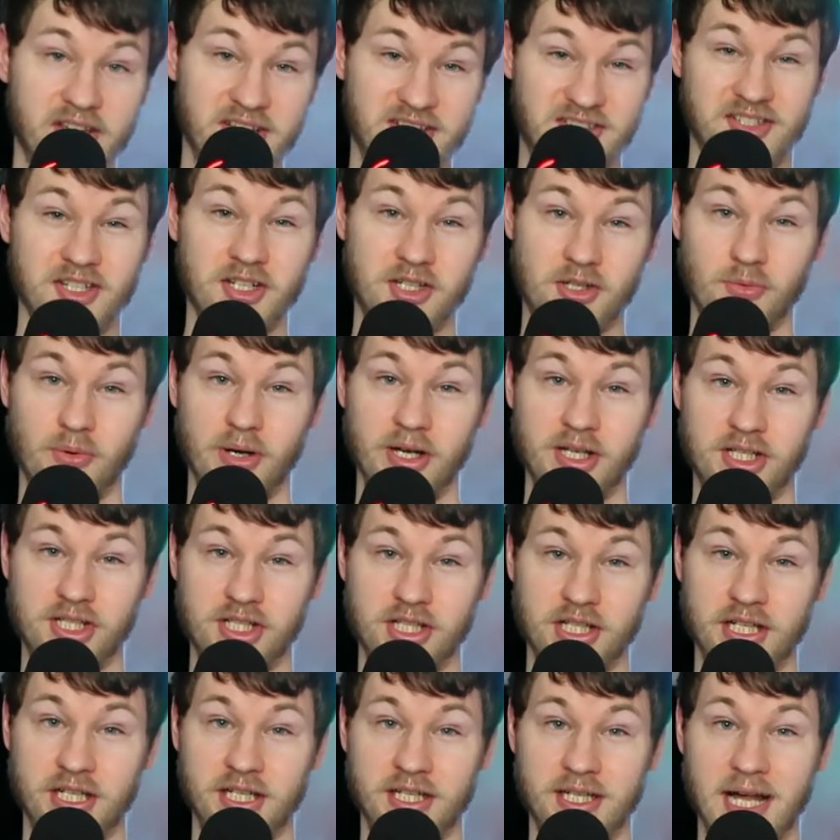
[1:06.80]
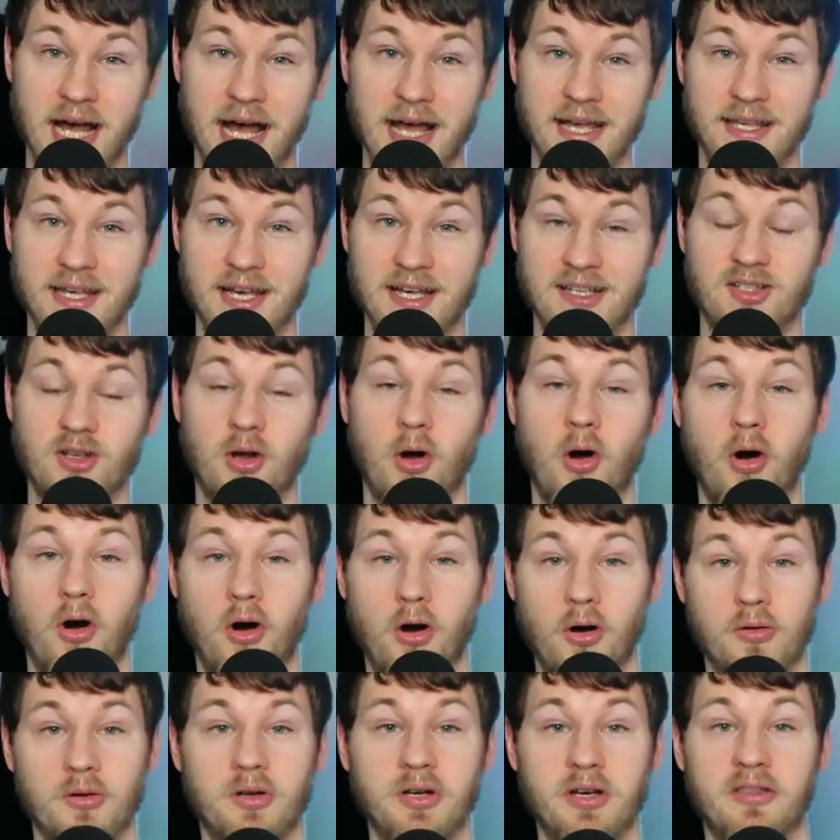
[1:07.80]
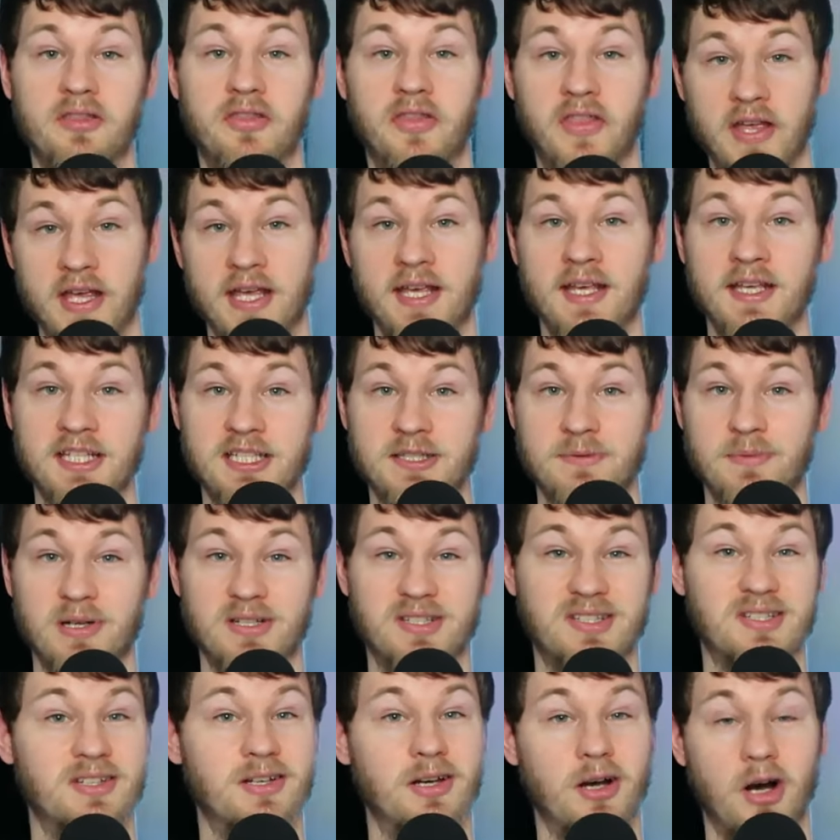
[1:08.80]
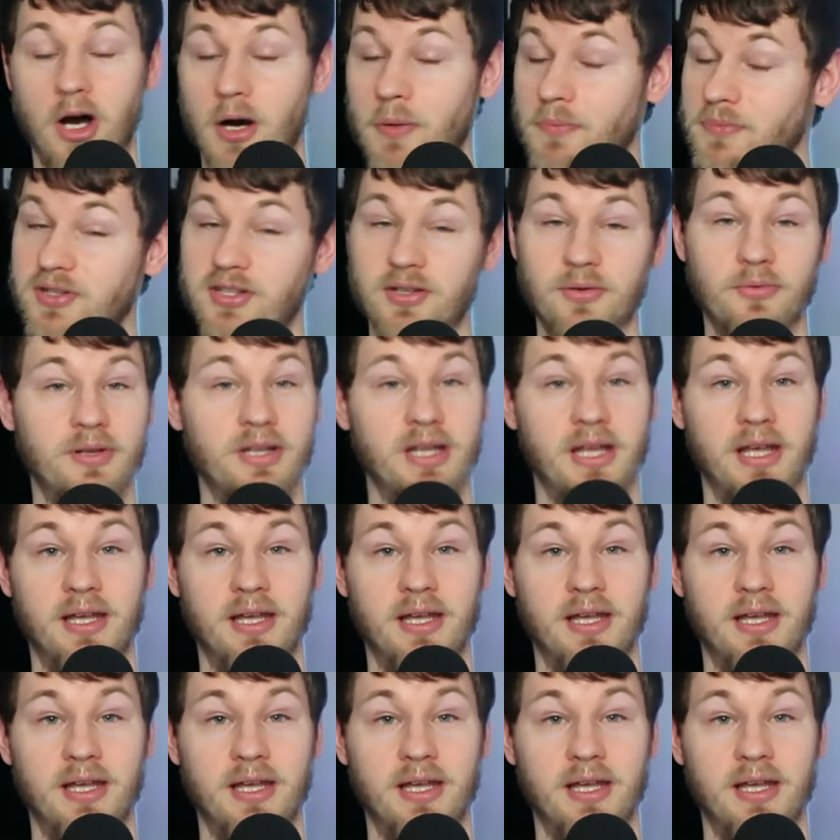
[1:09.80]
this situation, I guess all good things must come to an